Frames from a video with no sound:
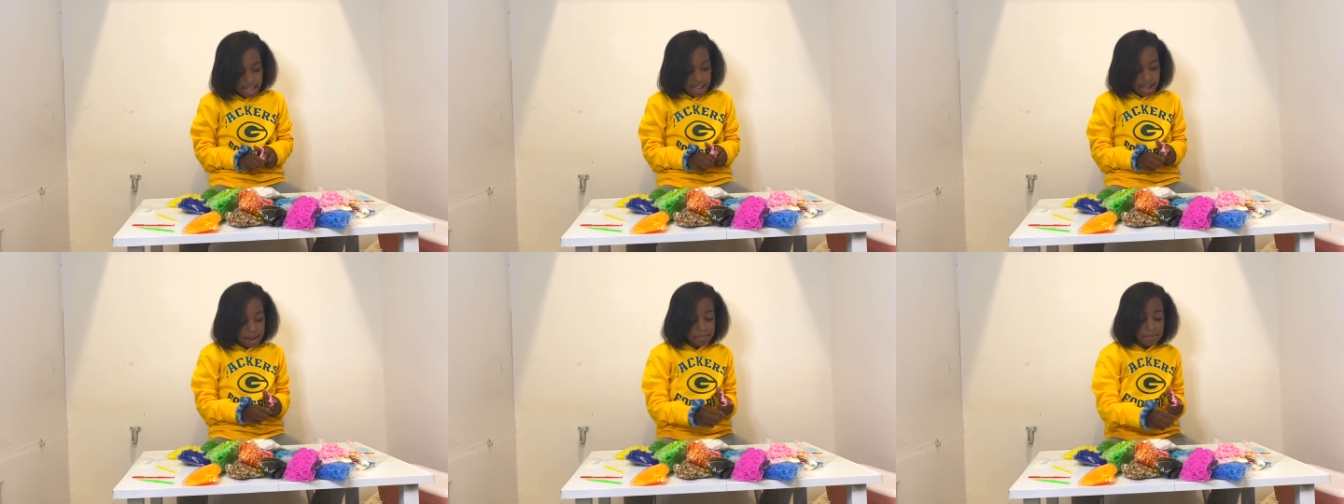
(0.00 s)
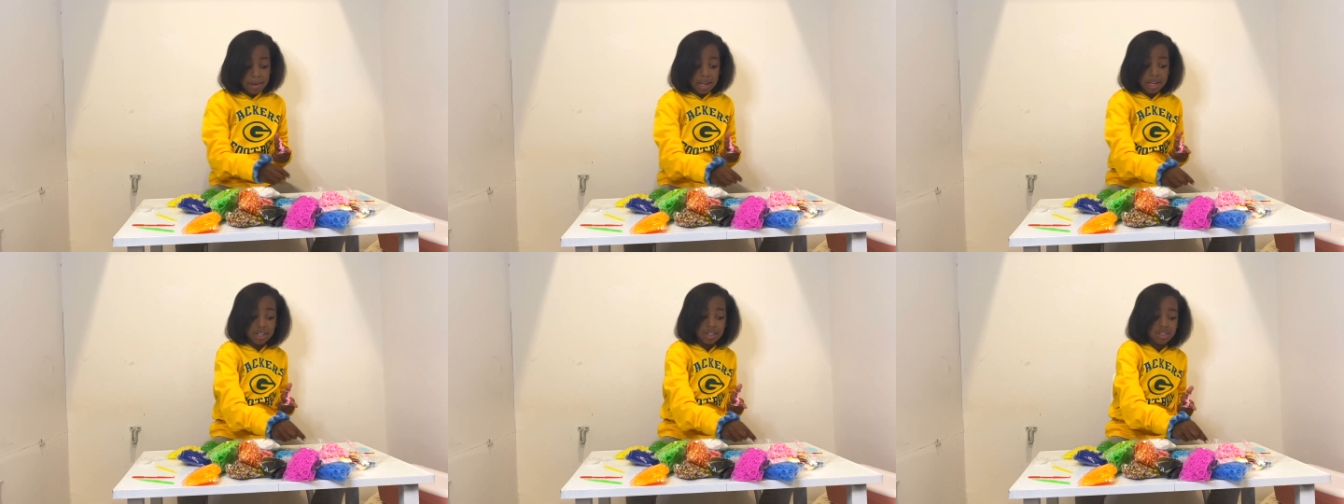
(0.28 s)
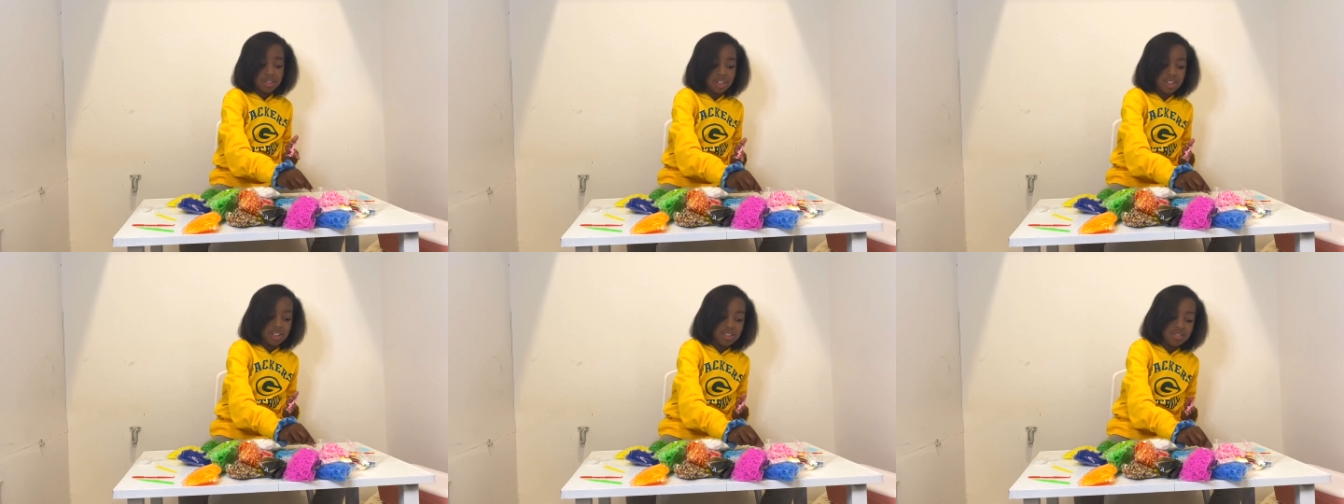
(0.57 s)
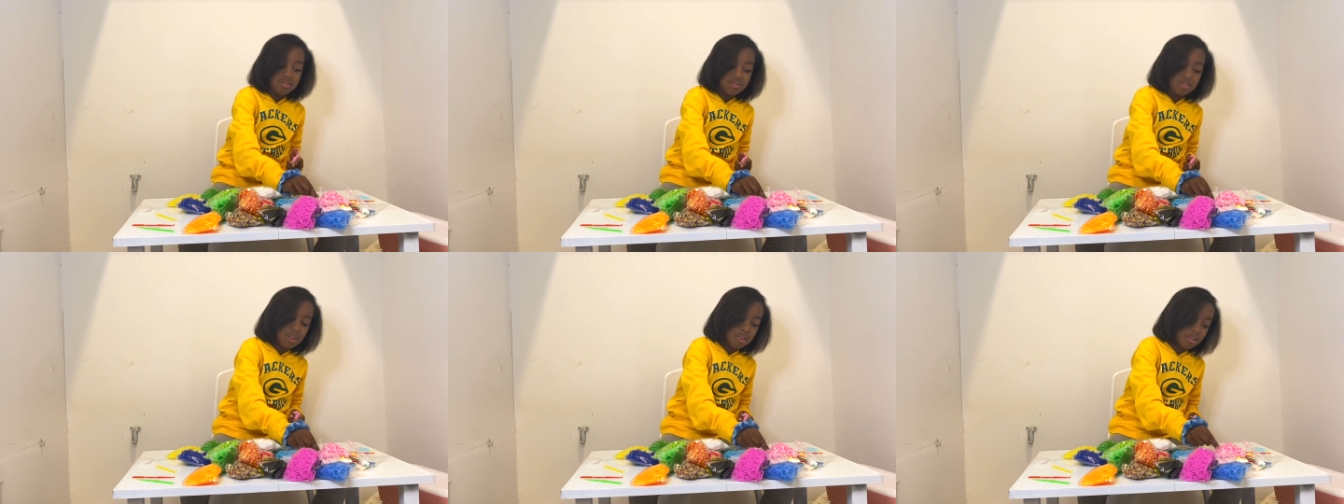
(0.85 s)
And make sure
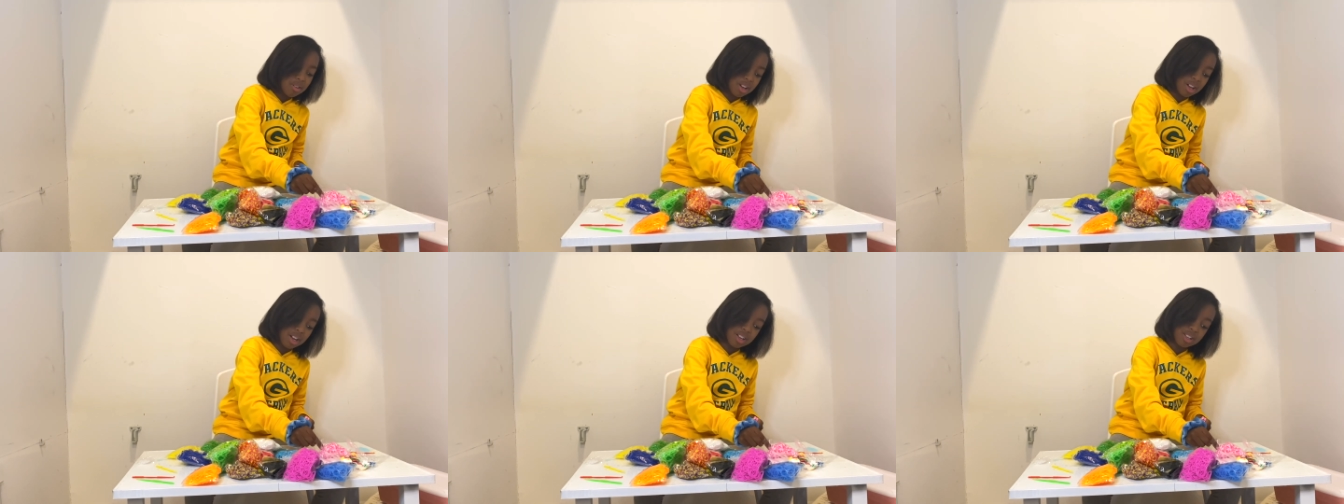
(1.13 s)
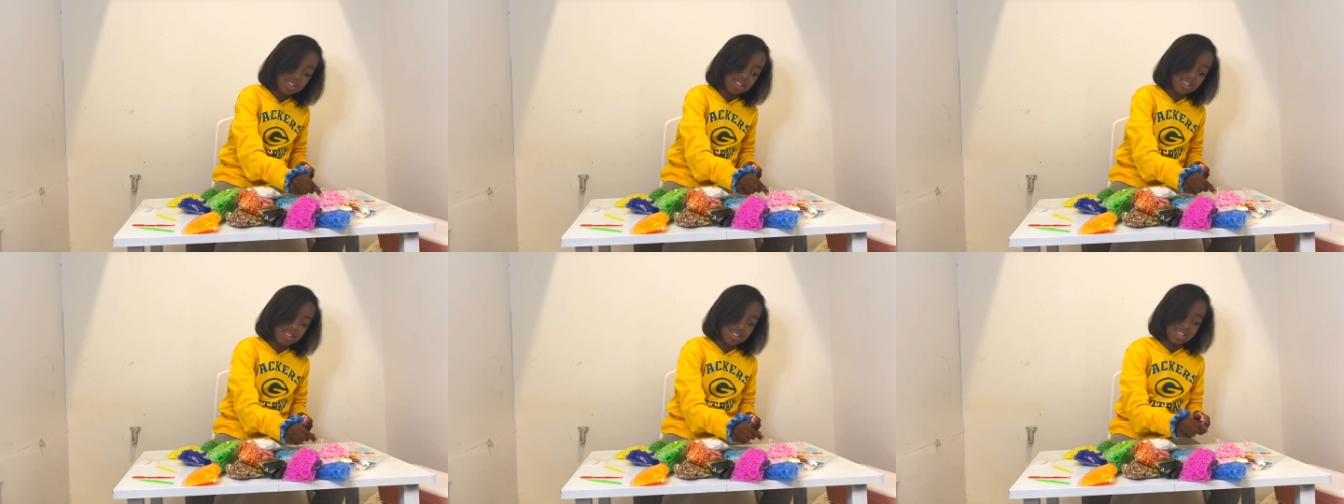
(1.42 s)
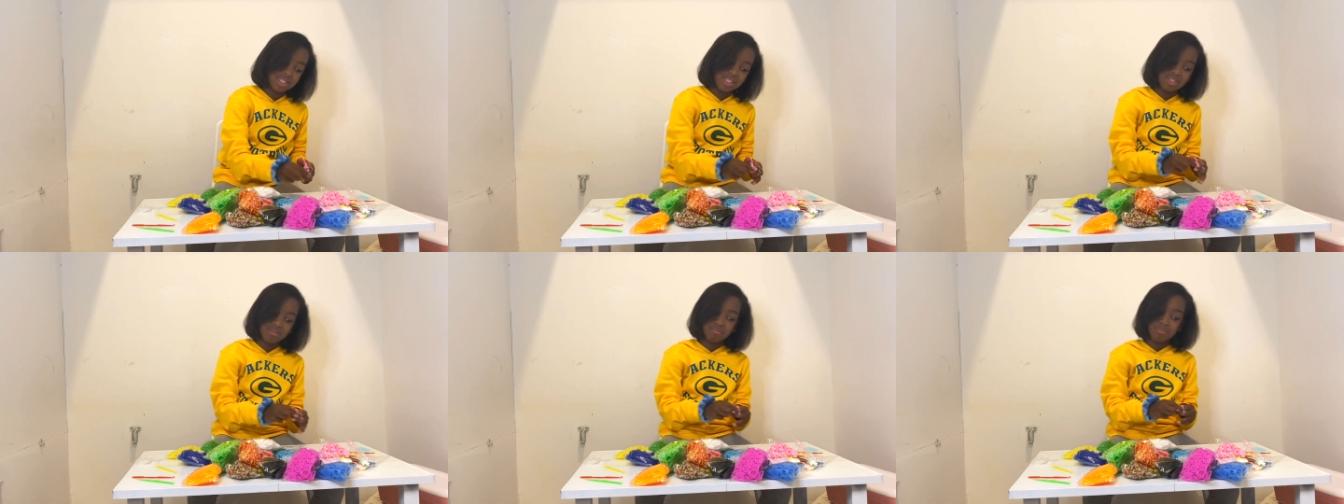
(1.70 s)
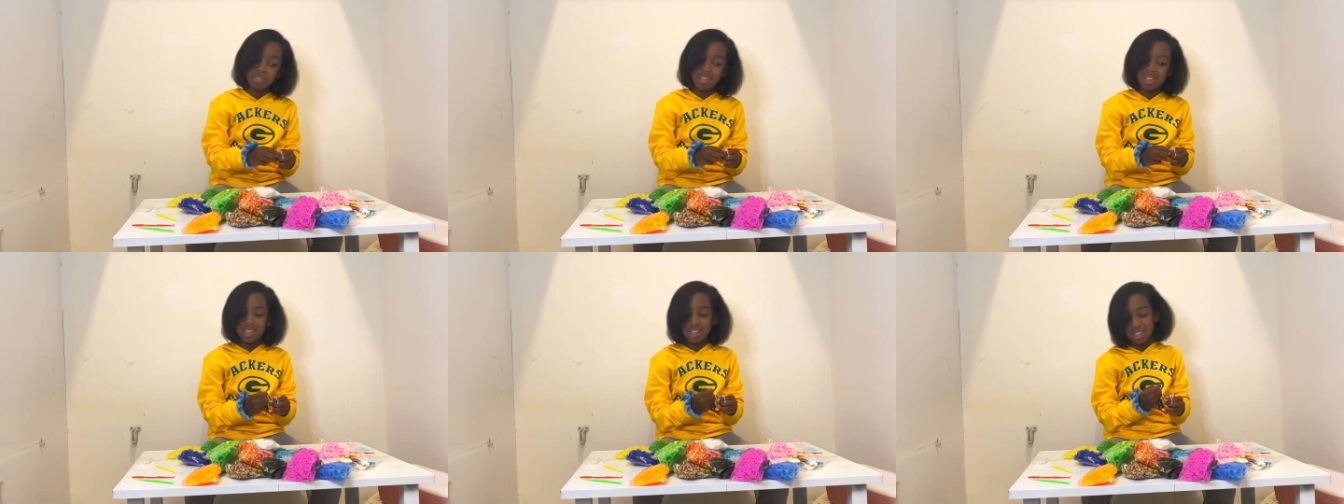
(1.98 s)
you don't hurt yourself,
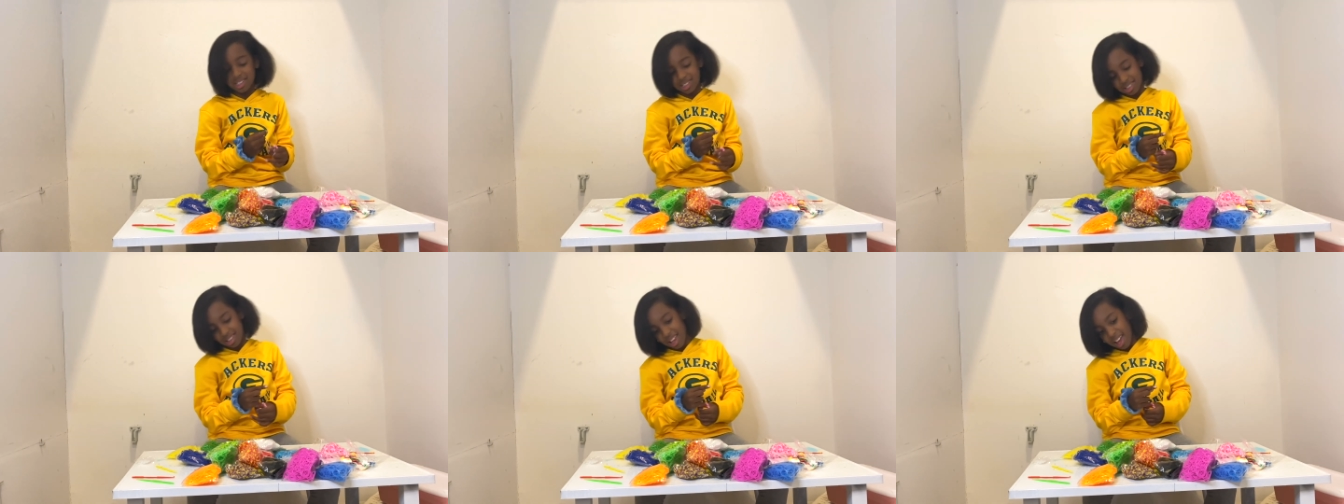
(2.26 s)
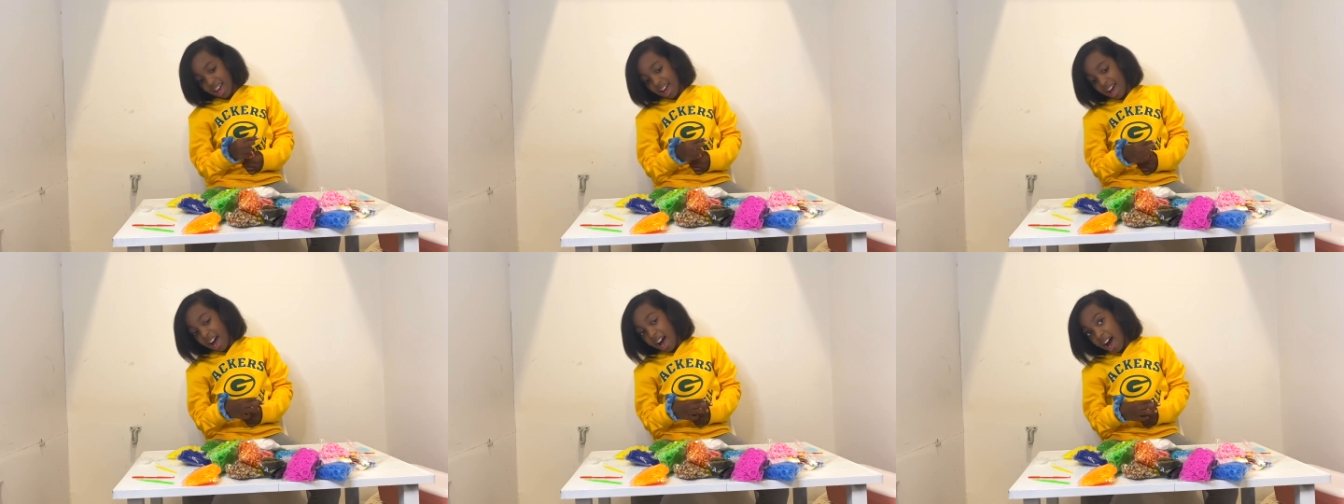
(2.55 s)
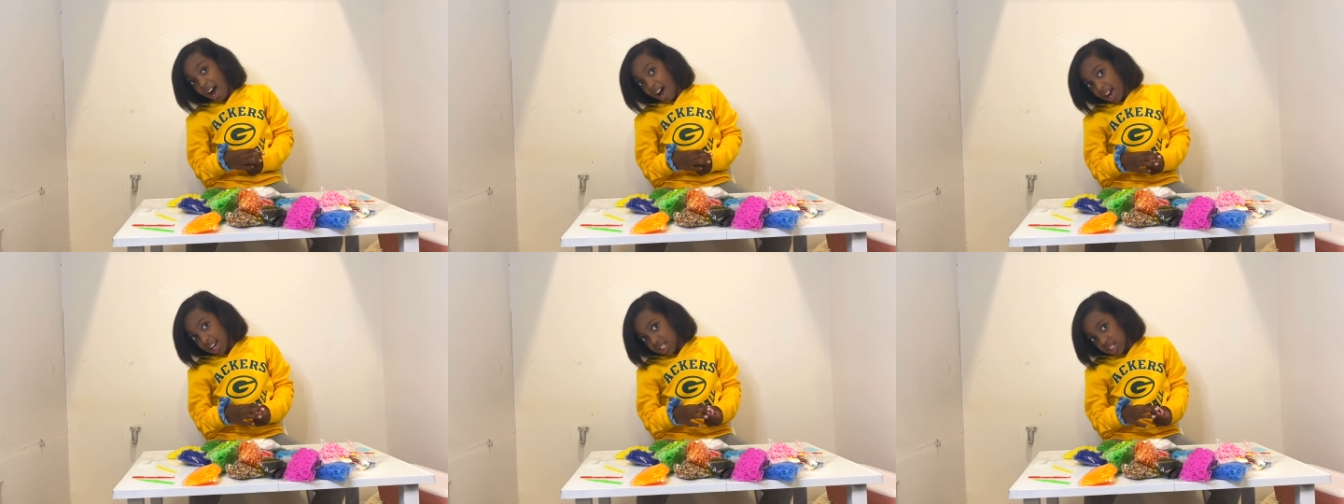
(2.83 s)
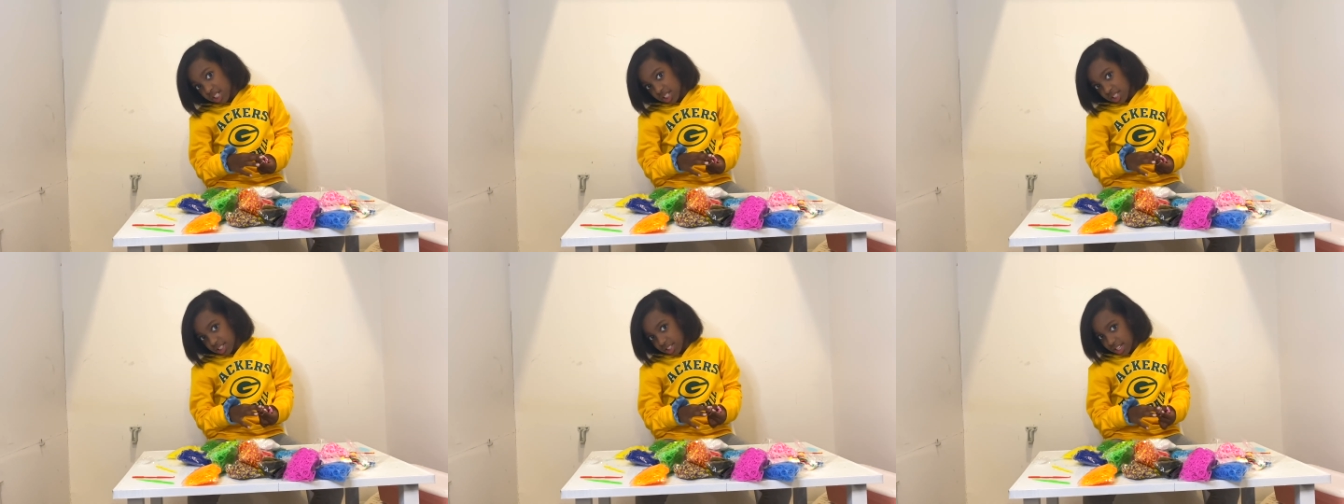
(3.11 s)
because I
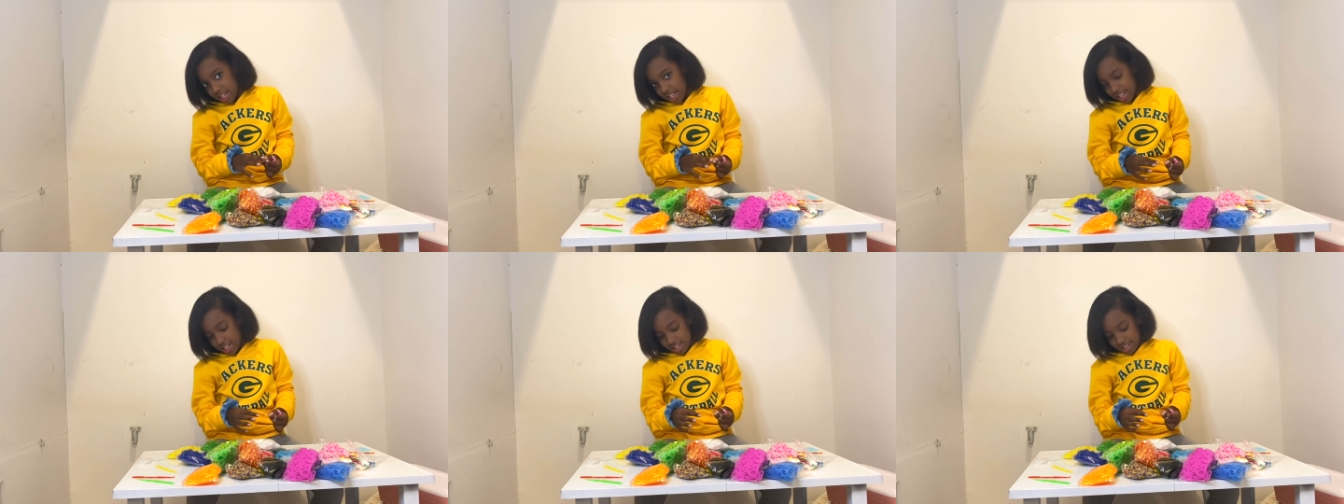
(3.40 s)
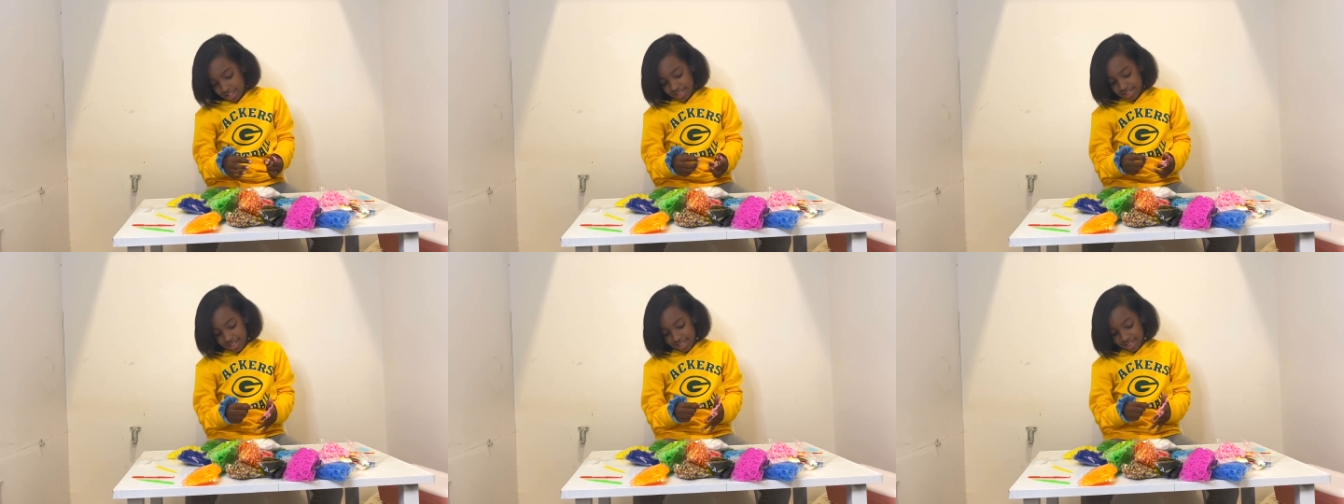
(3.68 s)
just did.